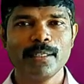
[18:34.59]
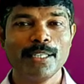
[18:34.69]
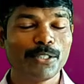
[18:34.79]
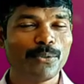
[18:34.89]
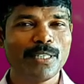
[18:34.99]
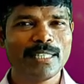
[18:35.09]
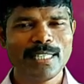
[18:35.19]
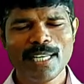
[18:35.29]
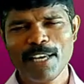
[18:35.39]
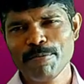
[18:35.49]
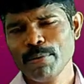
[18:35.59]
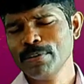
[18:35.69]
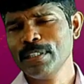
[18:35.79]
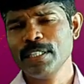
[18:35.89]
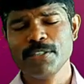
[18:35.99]
Dear students, in the life
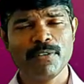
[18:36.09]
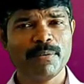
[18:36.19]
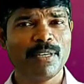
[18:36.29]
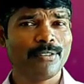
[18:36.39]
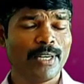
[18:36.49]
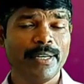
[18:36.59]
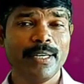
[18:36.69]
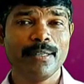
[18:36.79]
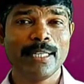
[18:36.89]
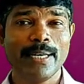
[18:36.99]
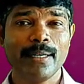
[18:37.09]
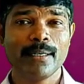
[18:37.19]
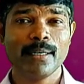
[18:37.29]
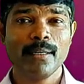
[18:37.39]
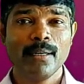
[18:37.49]
processes we studied
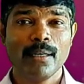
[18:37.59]
that